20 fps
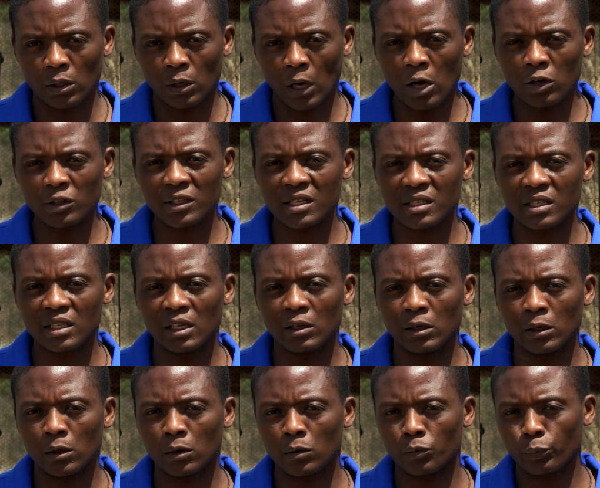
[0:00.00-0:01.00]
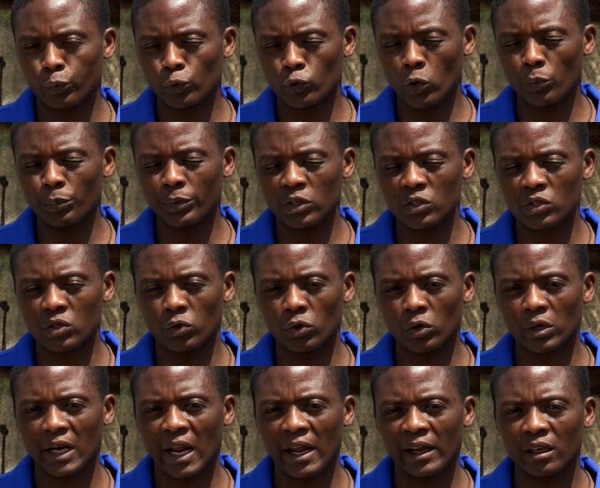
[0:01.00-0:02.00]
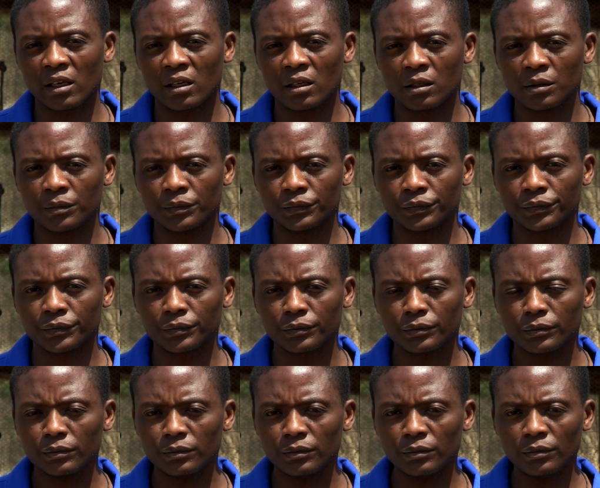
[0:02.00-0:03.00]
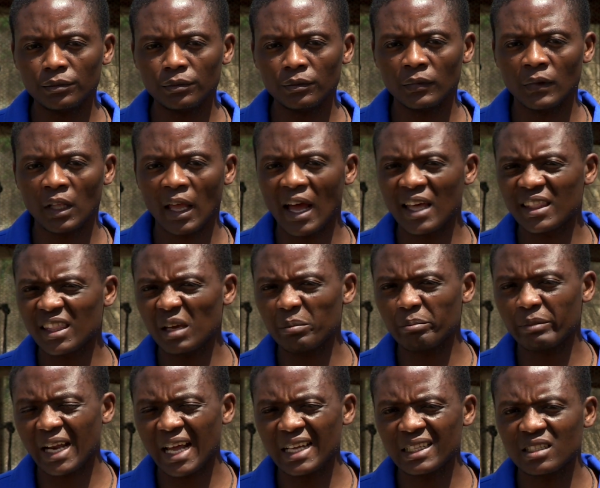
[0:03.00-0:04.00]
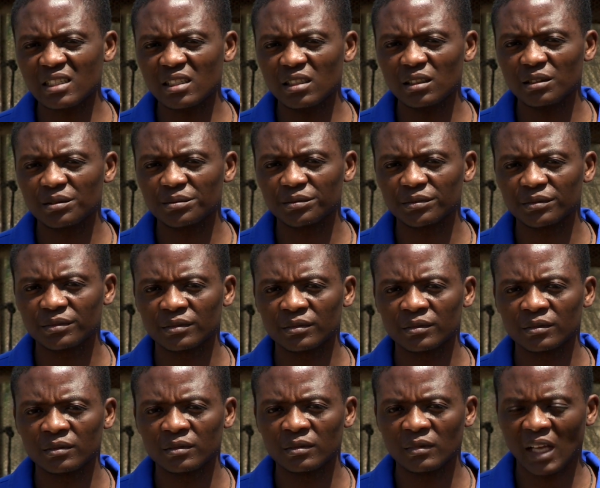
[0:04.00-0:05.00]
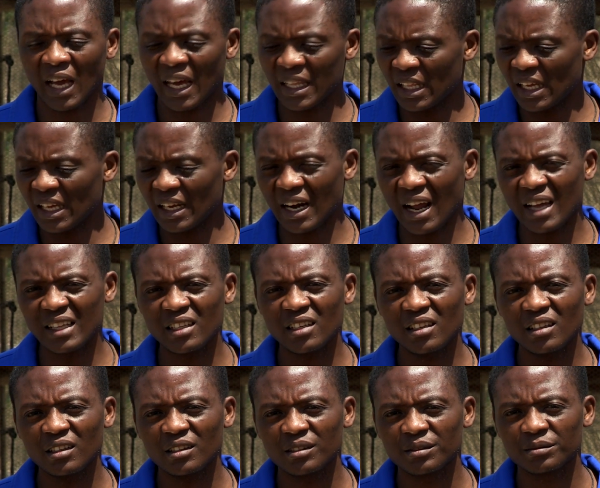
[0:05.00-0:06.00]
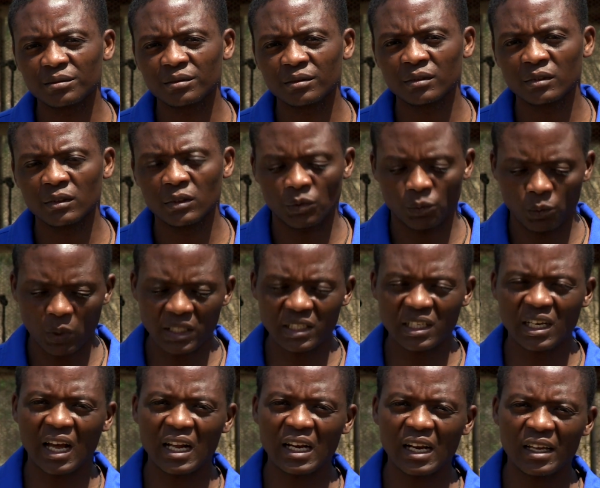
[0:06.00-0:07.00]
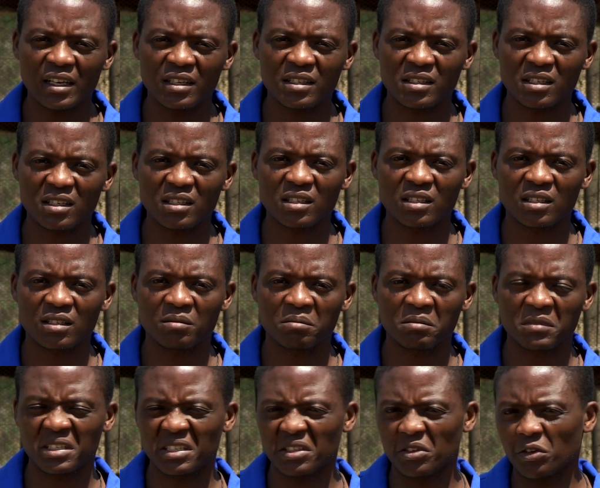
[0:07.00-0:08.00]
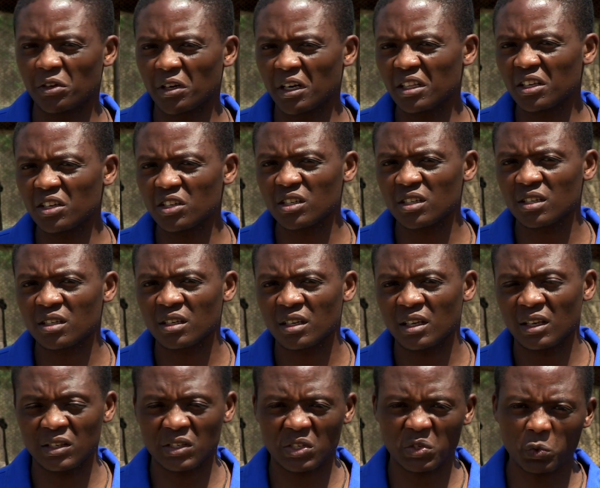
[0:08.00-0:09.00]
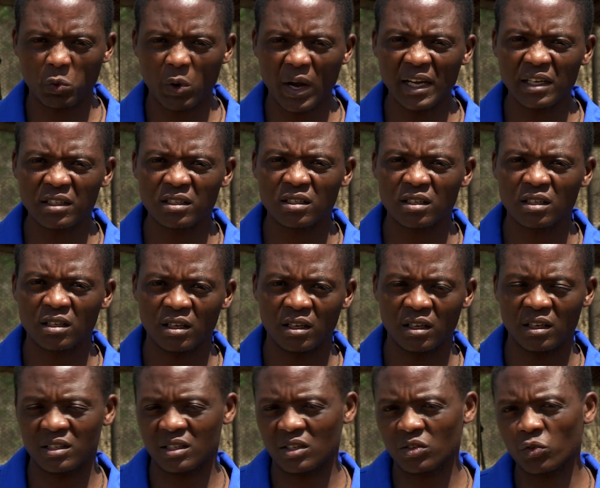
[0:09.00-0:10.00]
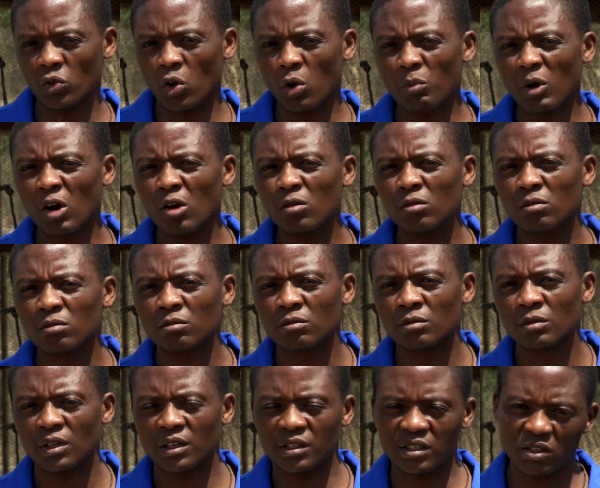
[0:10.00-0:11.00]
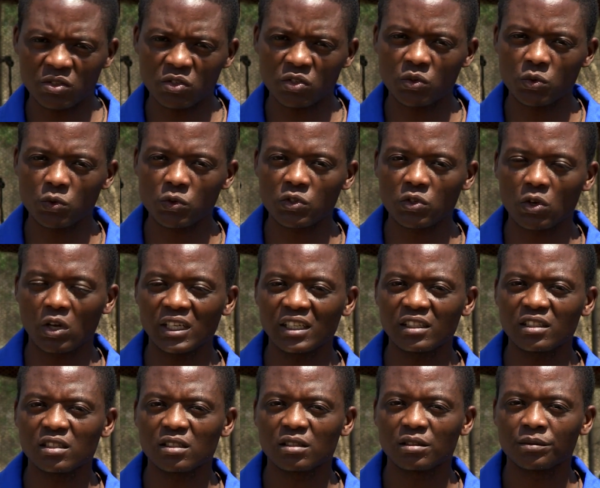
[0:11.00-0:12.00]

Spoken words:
How does the droppings look like? Are they bloody? Are they runny? What color is it? Is it greenish? Is it white? Is it normal? Is it too solid?